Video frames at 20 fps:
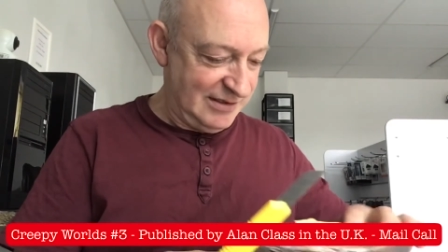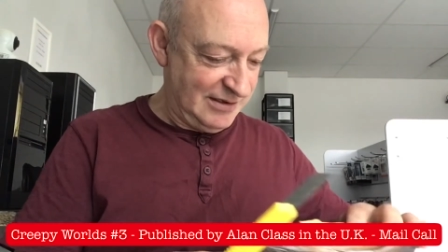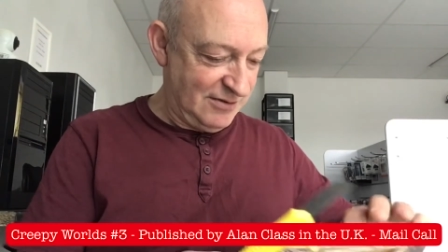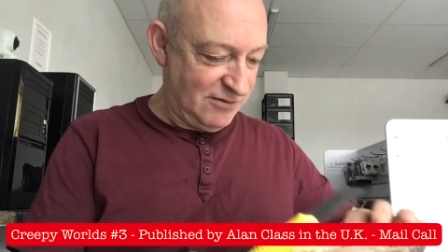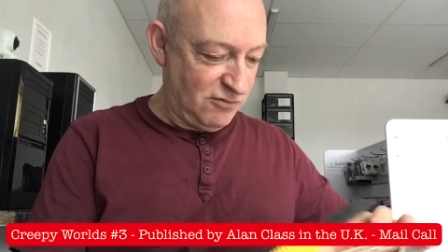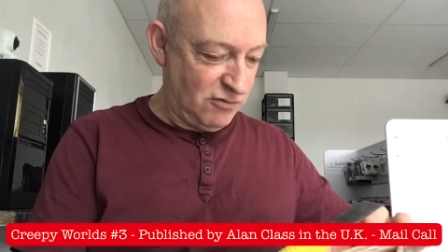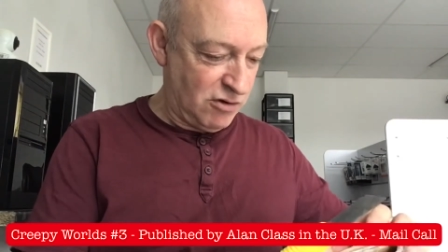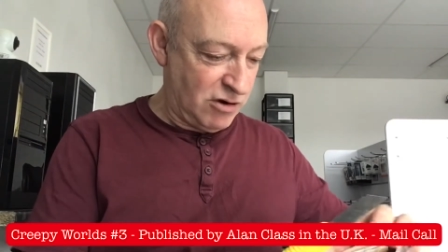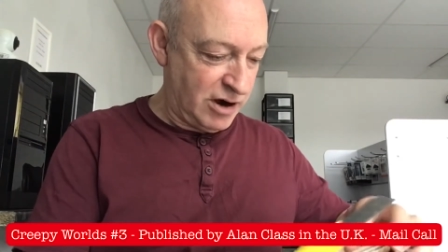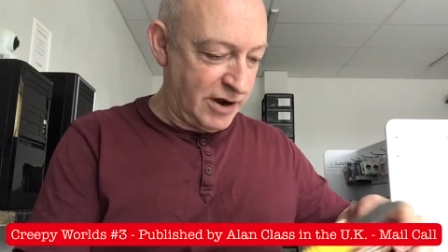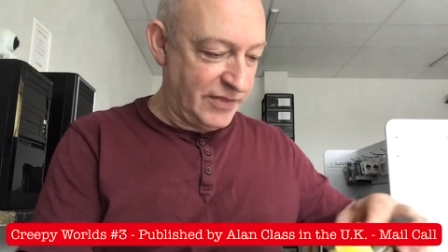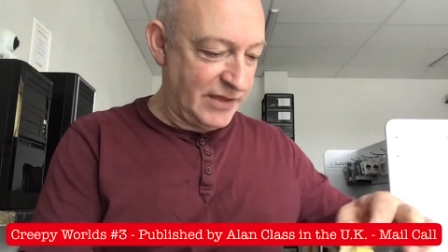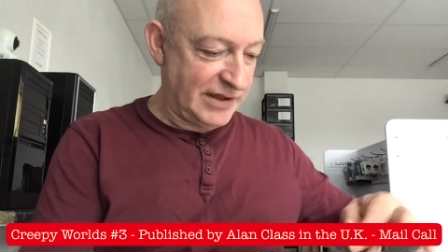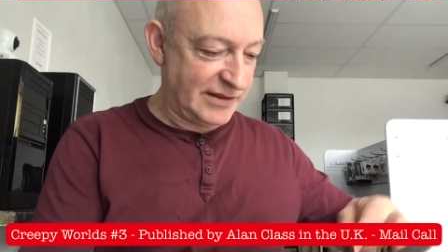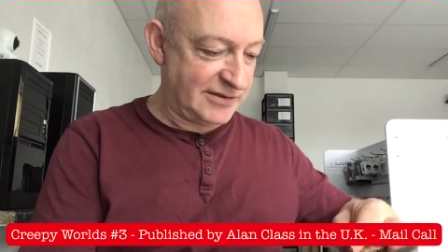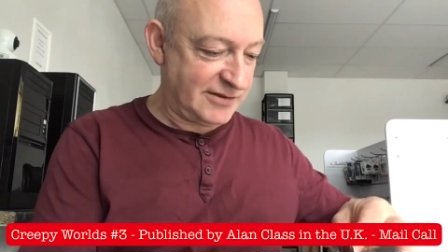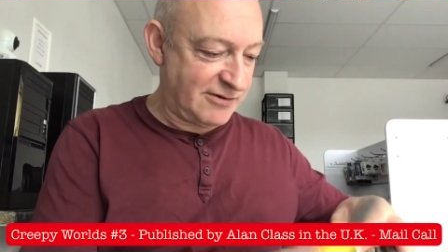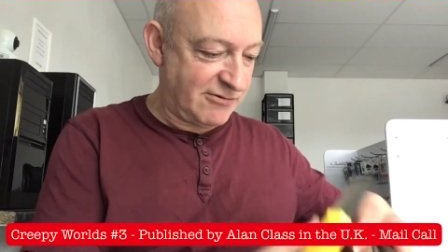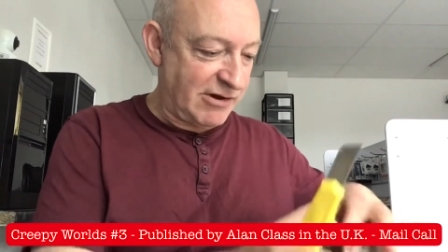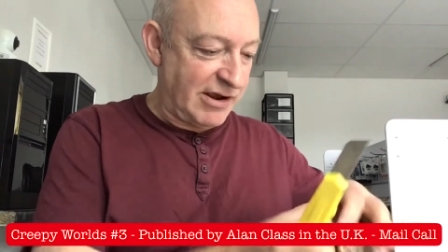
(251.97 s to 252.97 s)
Right,
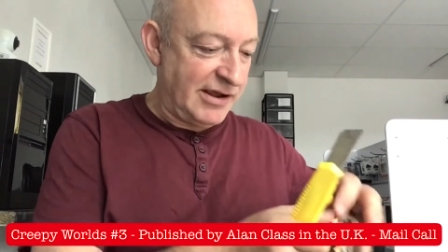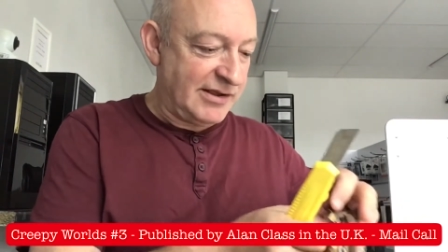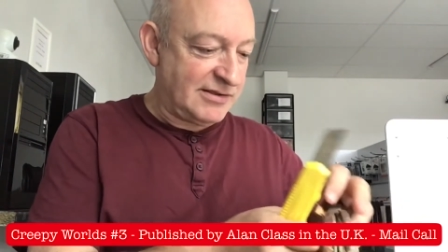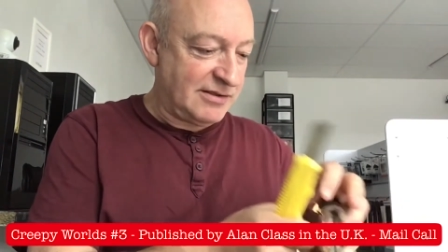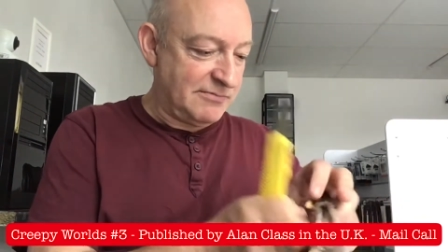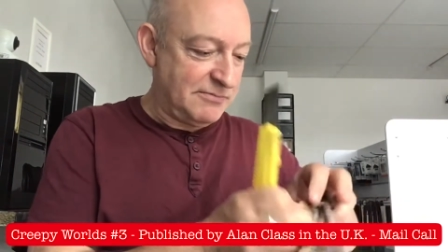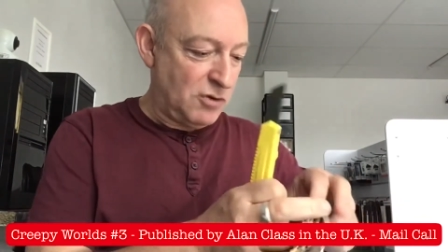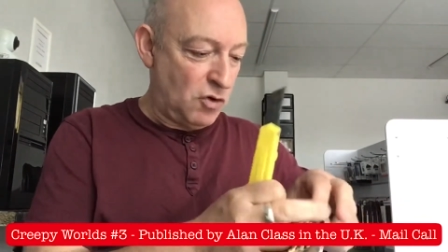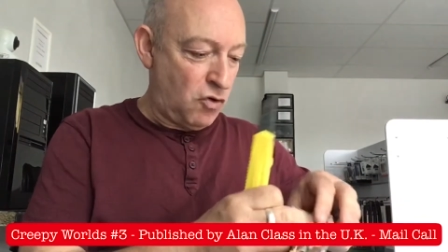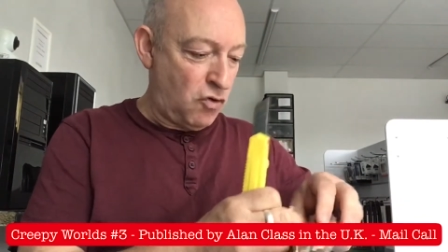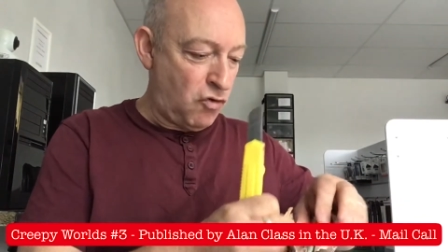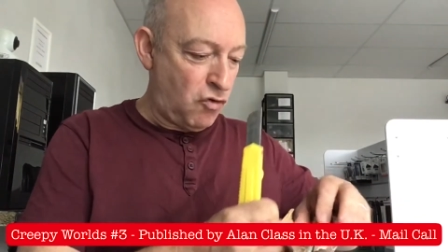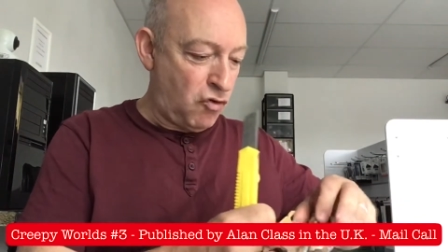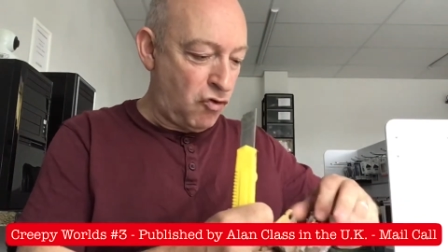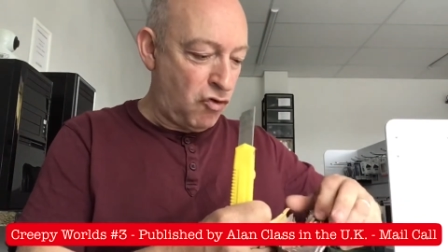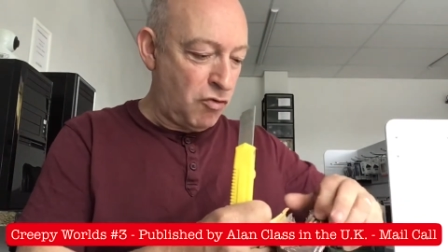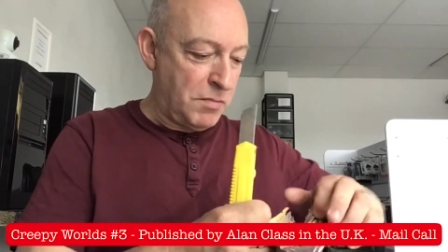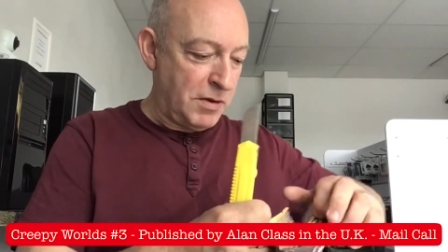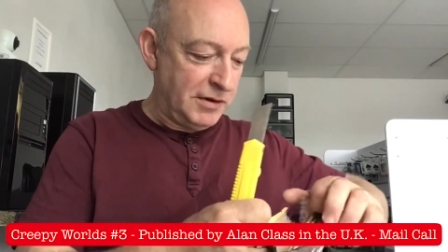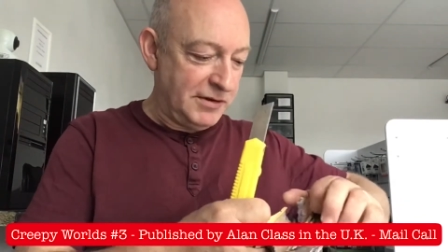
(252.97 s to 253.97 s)
that's great. I'm
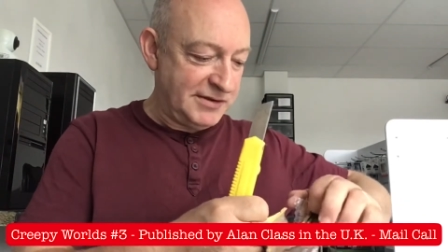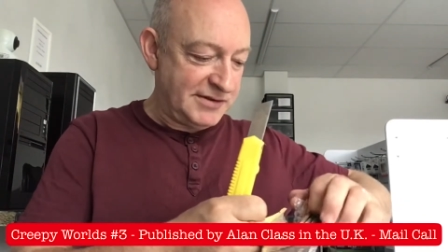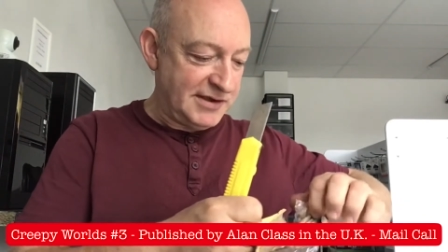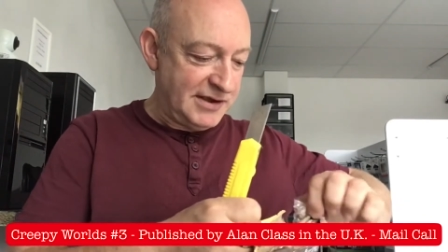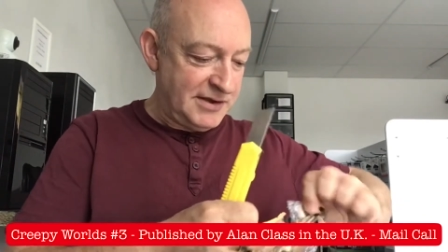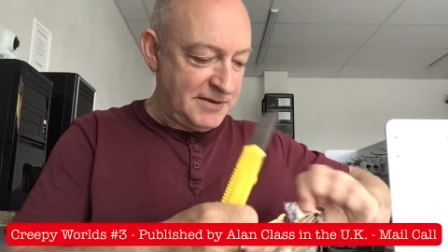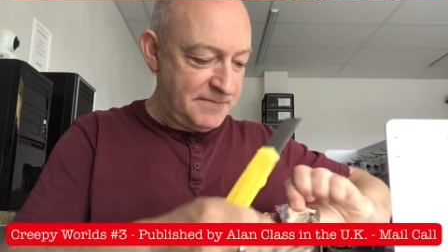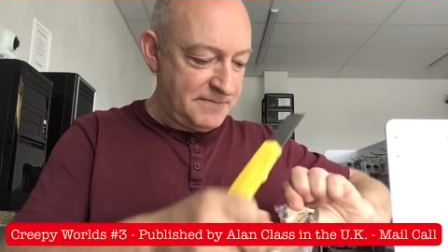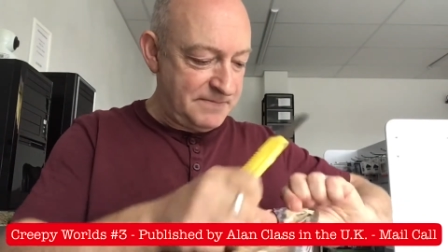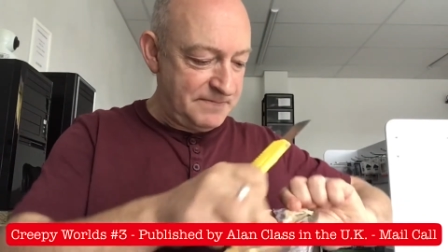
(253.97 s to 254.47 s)
almost in.